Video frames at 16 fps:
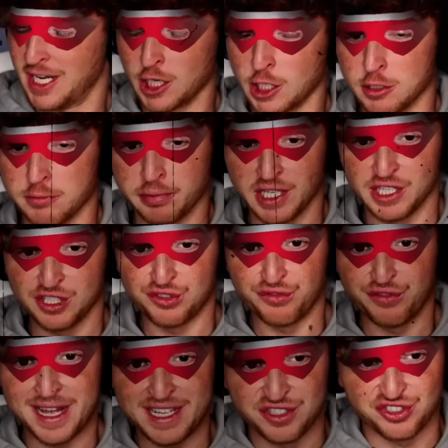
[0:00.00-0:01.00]
I can place
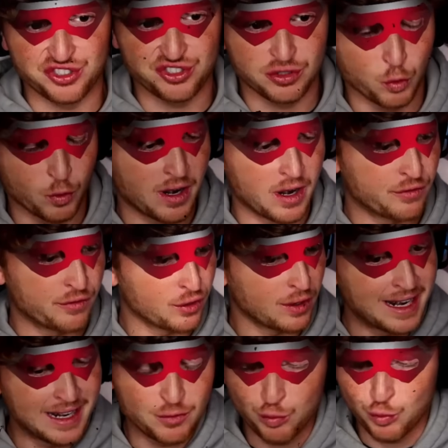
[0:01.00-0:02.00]
vents wherever
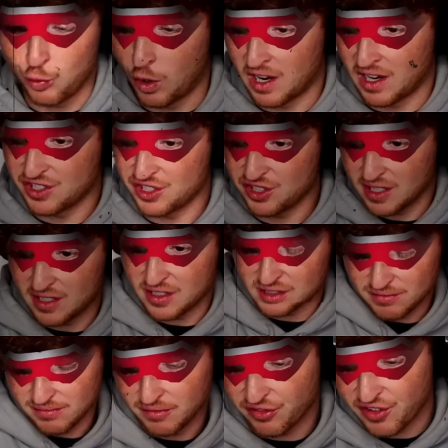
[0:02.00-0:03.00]
I want and
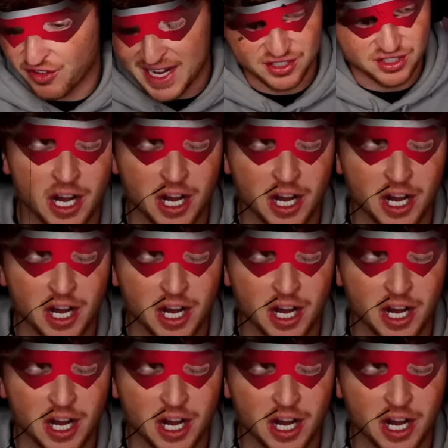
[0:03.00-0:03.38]
vent